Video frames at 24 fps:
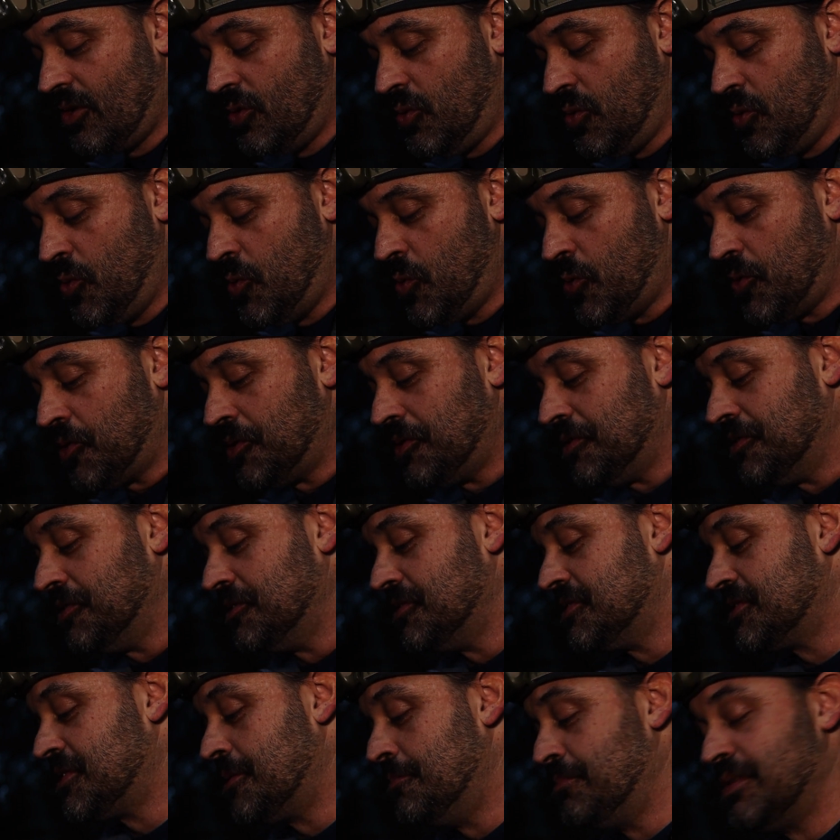
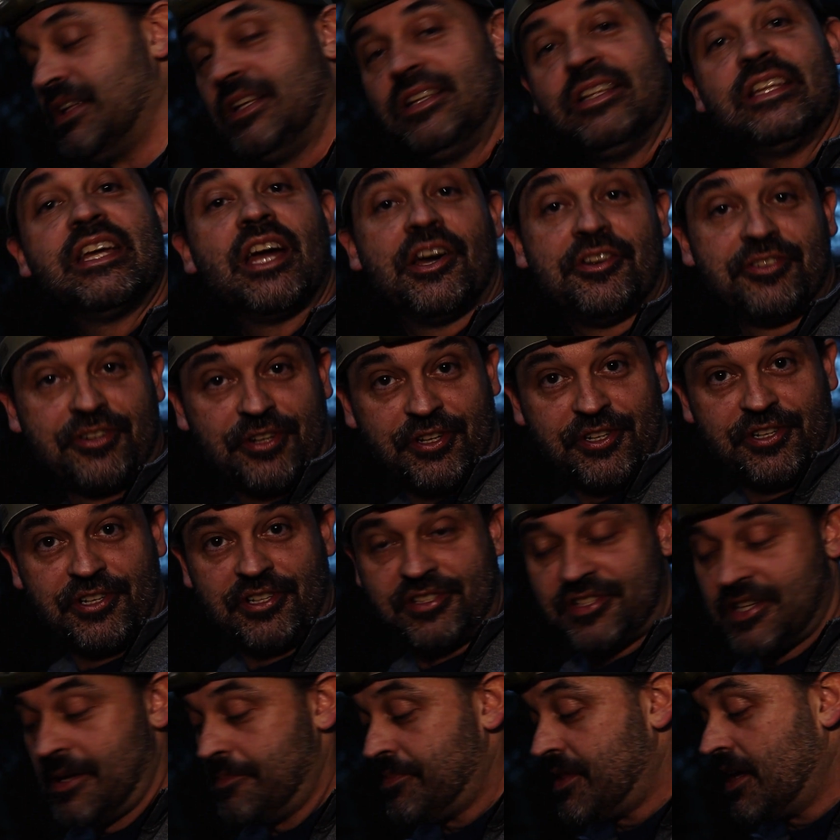or completely undercook
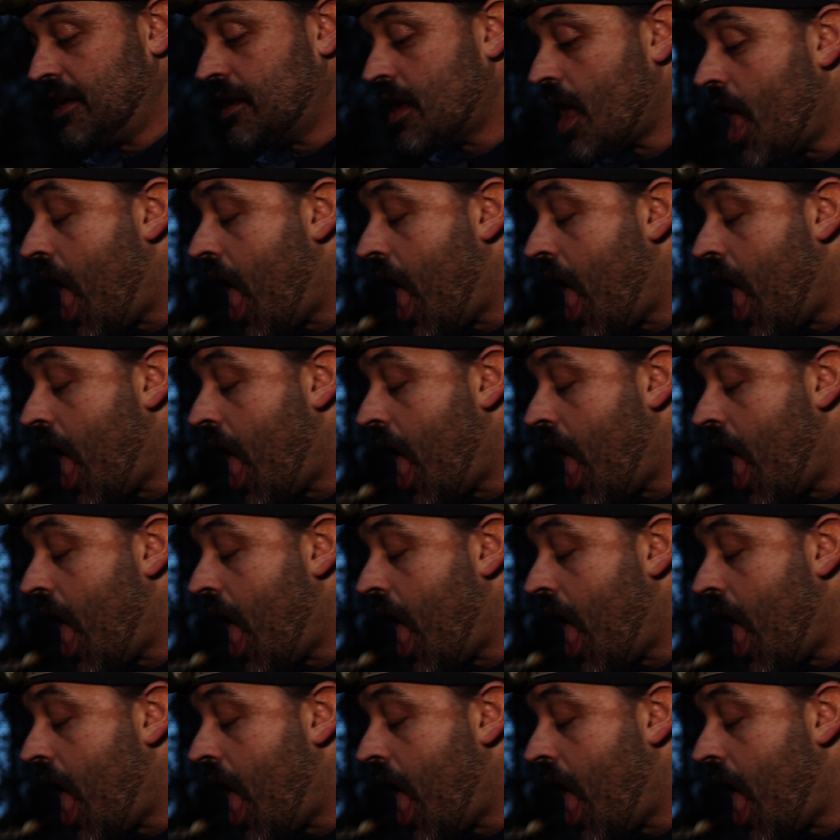something.